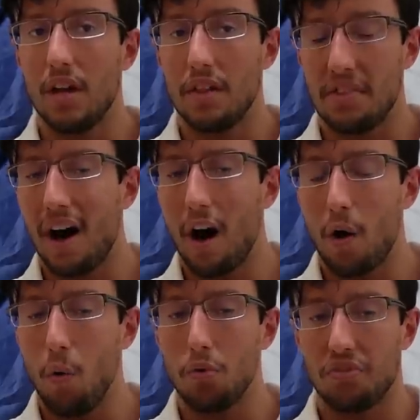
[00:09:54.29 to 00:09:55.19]

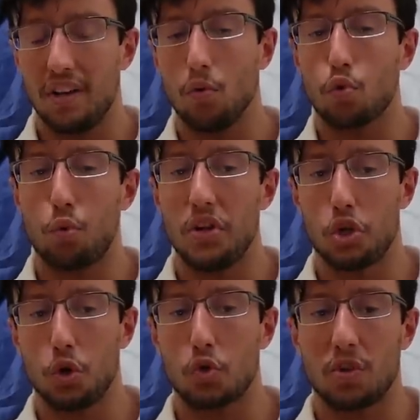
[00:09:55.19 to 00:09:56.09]
Now, they don't
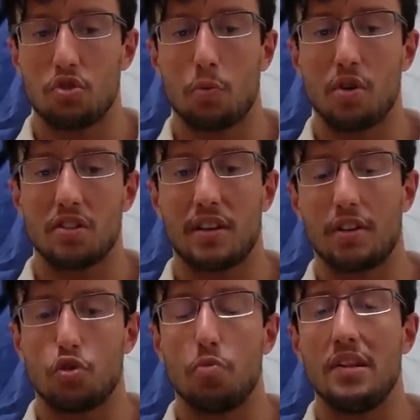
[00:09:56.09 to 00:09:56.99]
rejoice when someone
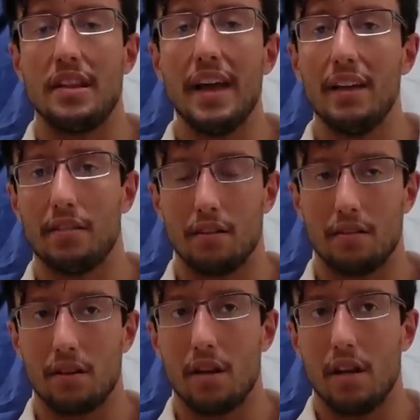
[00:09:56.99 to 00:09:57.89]
gets humiliated.